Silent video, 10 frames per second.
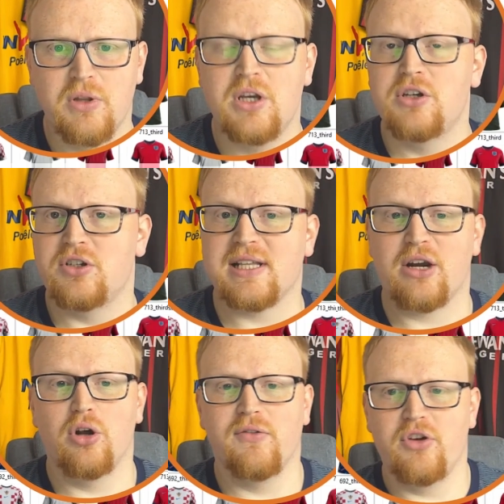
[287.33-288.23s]
just like
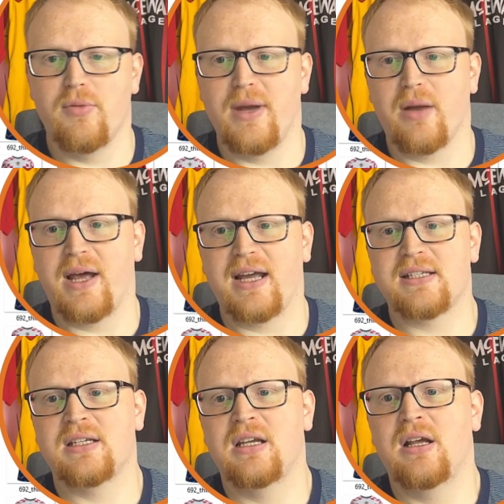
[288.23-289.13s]
all of the other mega packs,
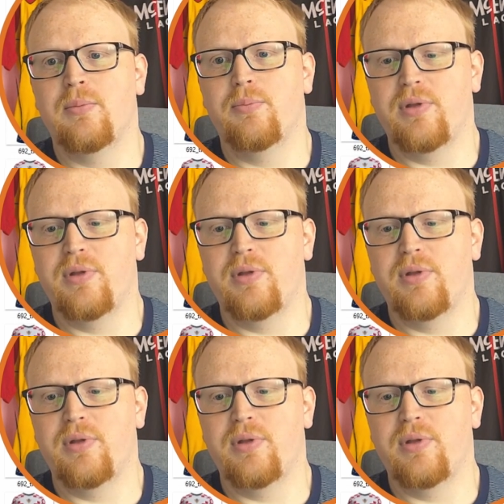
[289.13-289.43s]
but